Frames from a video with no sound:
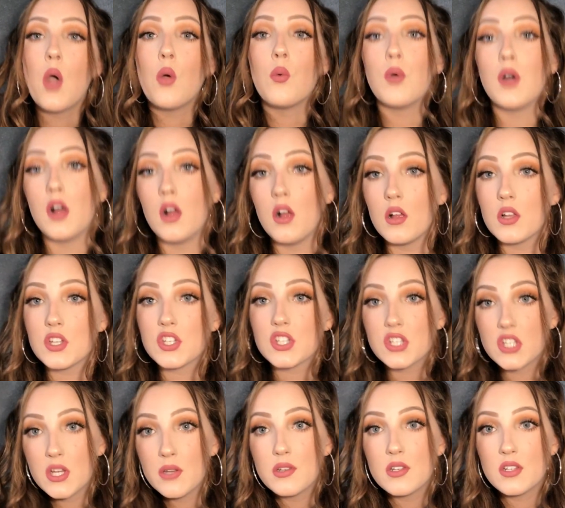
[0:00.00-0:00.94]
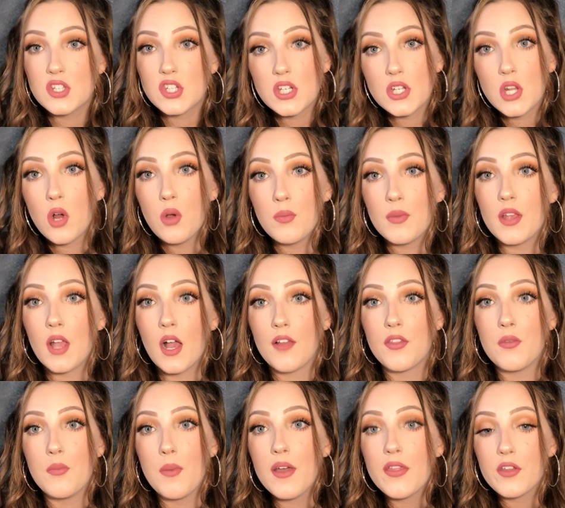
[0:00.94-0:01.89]
Well, she told me
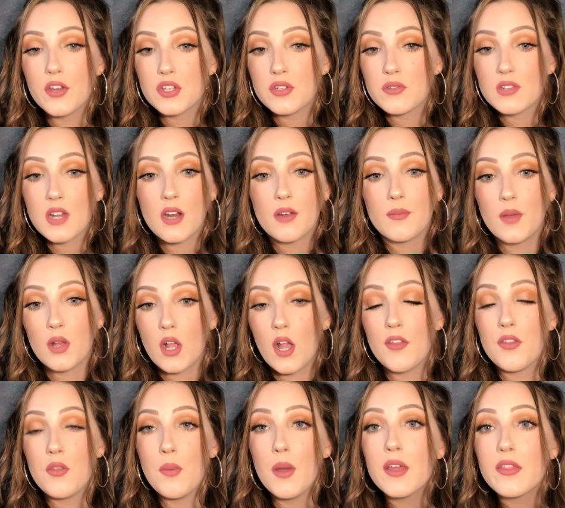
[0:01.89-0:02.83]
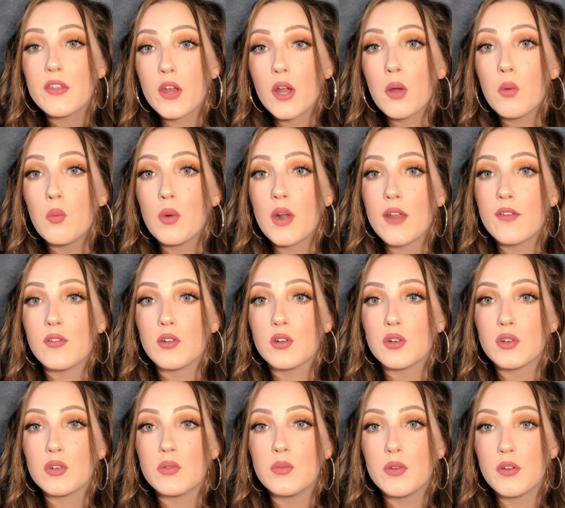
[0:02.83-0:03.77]
God the Mother. She was talking about God the Mother
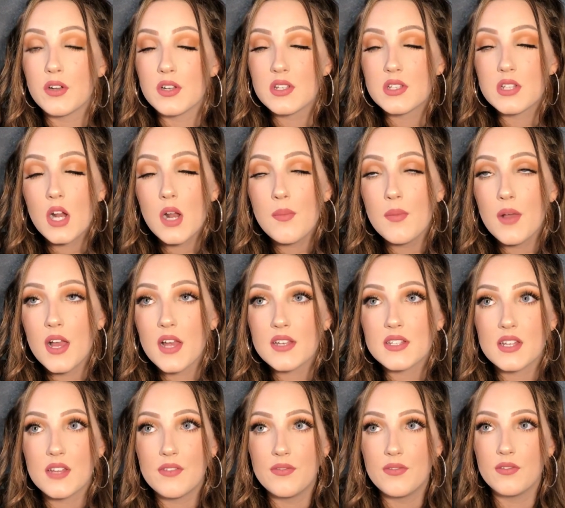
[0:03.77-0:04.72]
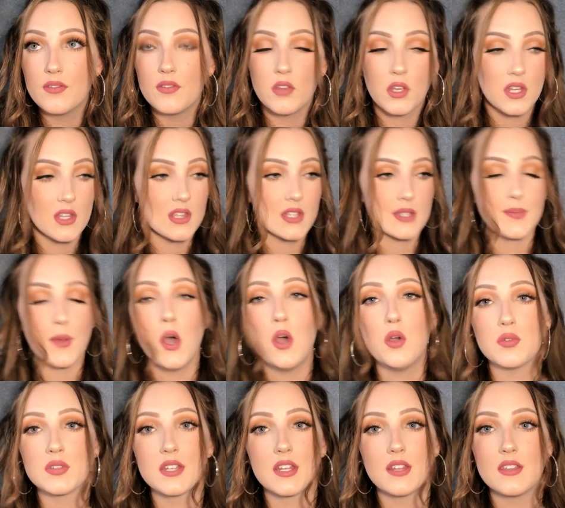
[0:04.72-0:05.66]
whenever we were in Starbucks. And look at this
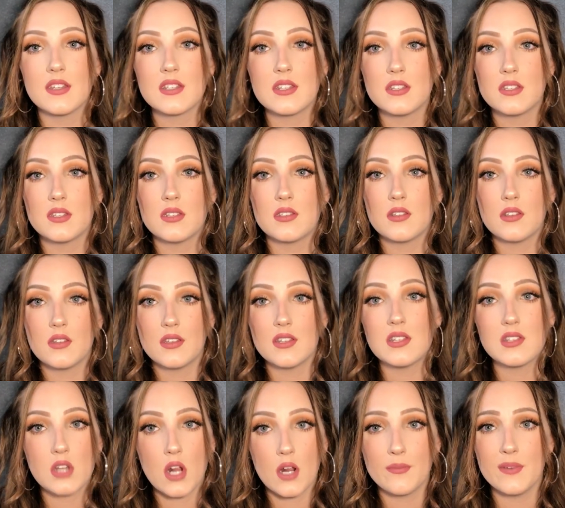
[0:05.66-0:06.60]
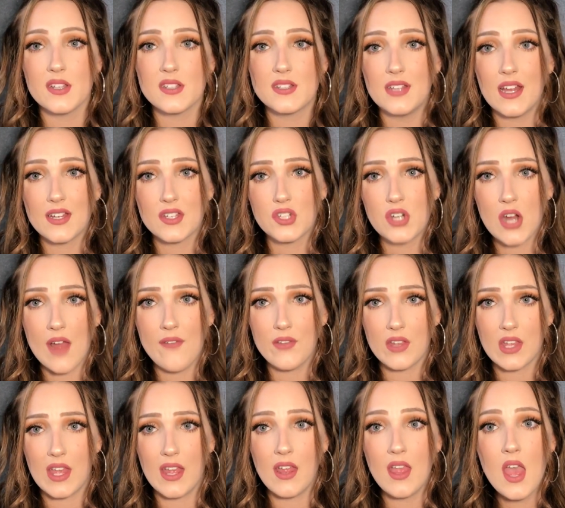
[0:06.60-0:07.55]
post. Like, this is talking about sex
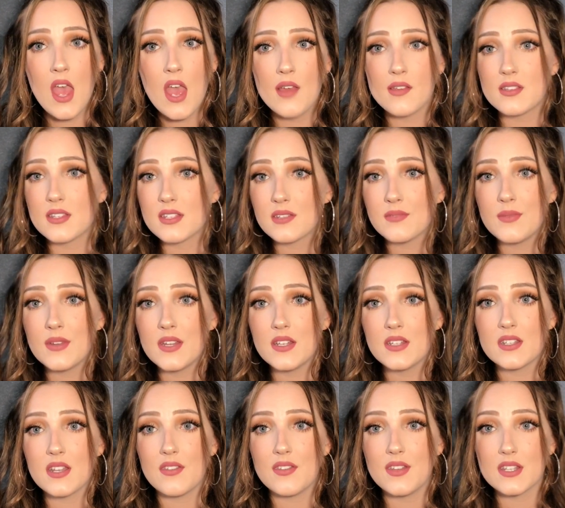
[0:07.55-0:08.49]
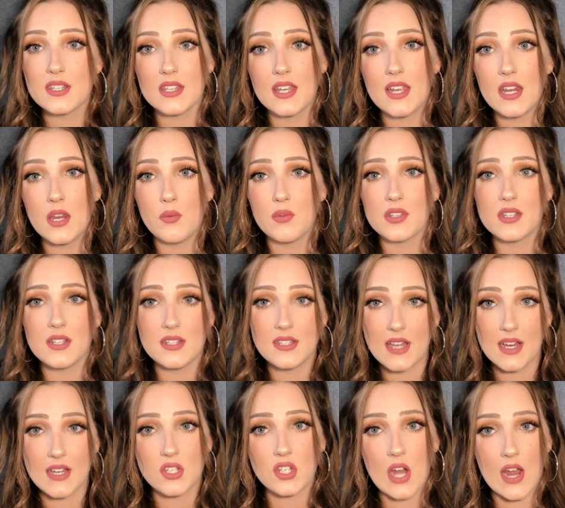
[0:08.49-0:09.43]
trafficking. This means this lady was in
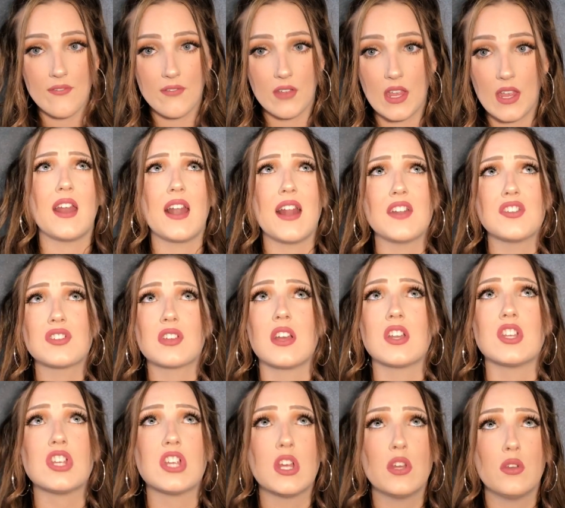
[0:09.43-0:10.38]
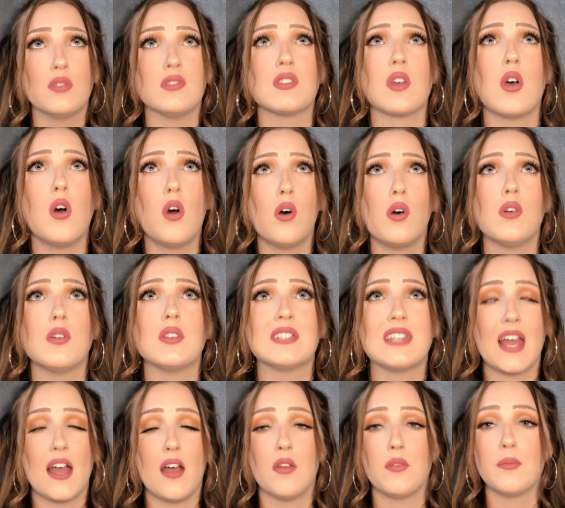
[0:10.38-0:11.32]
sex trafficking. And I just got chills all
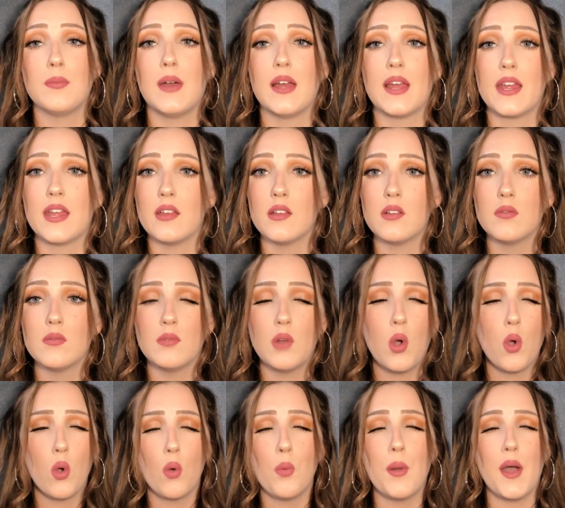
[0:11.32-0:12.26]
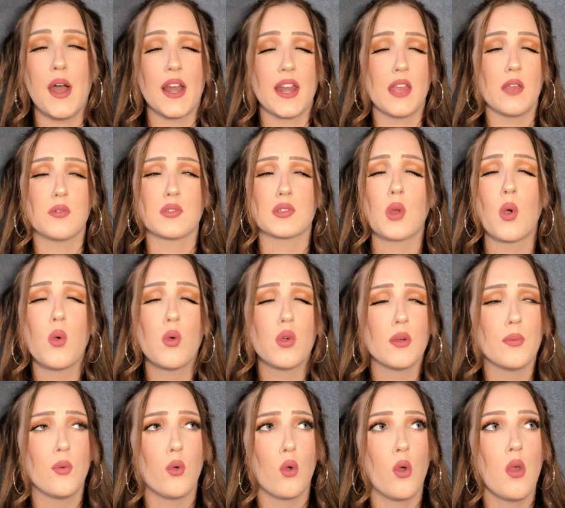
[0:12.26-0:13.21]
down my whole body. It was
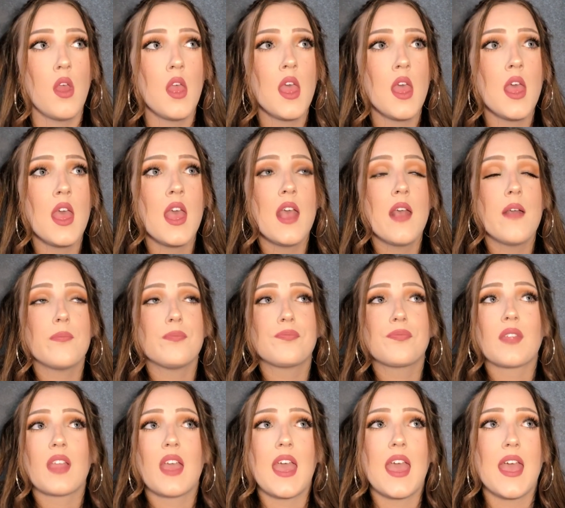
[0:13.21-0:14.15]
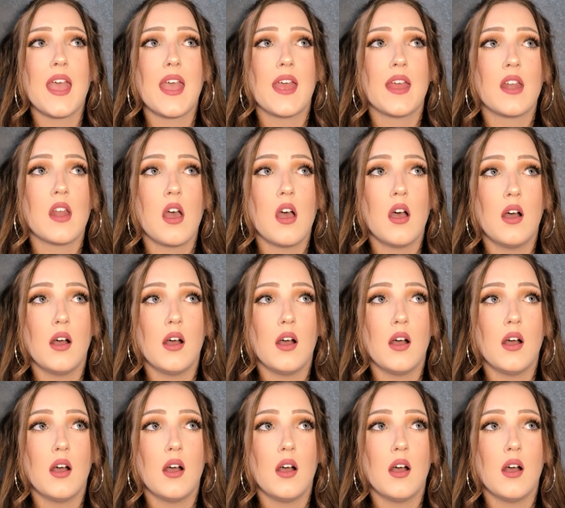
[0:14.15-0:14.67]
horrible. And